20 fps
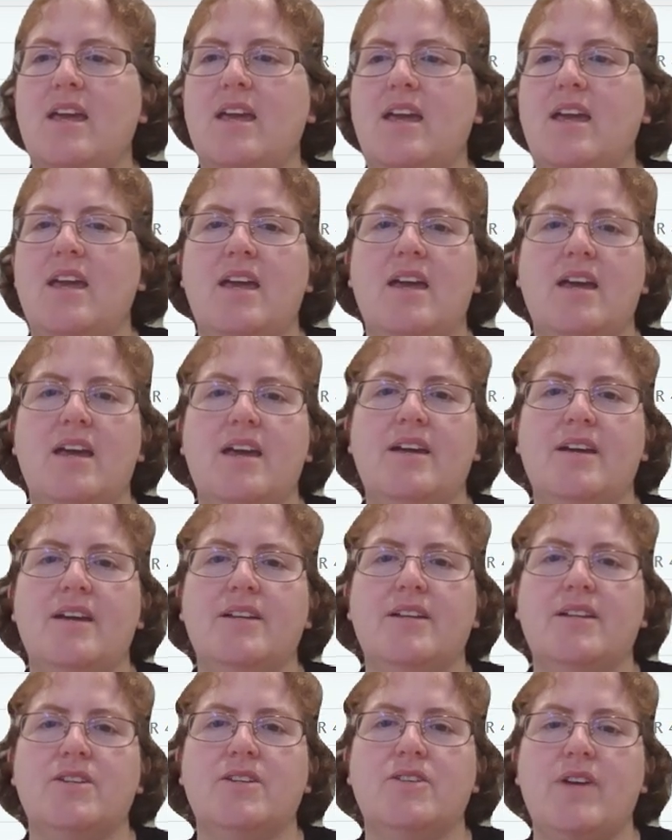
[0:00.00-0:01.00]

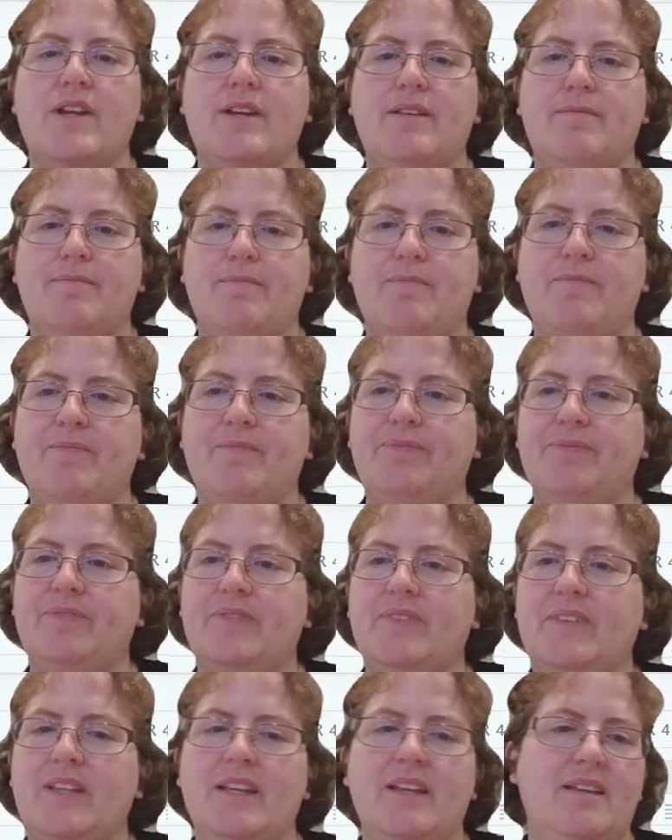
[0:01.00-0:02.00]
And run.
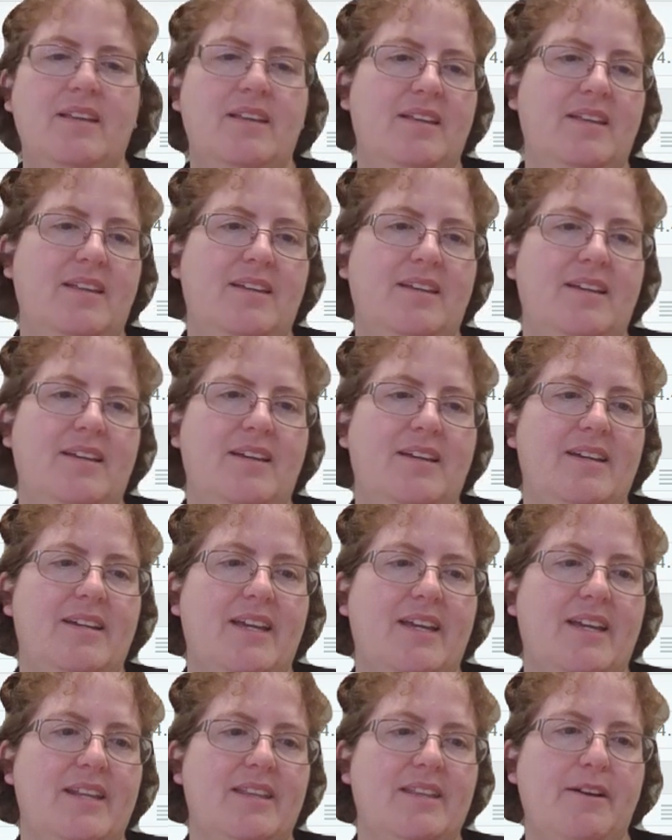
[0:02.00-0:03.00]
And I
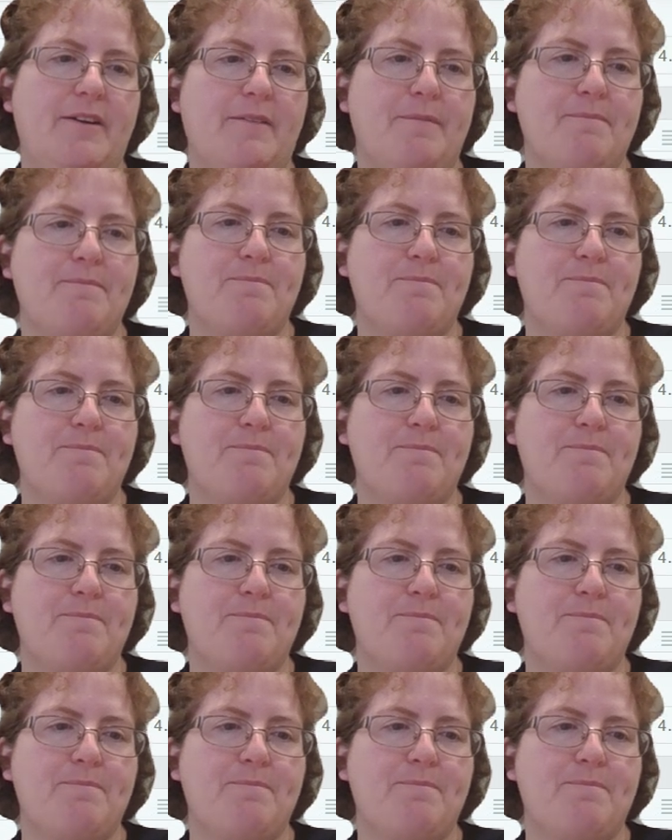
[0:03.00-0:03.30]
get it there.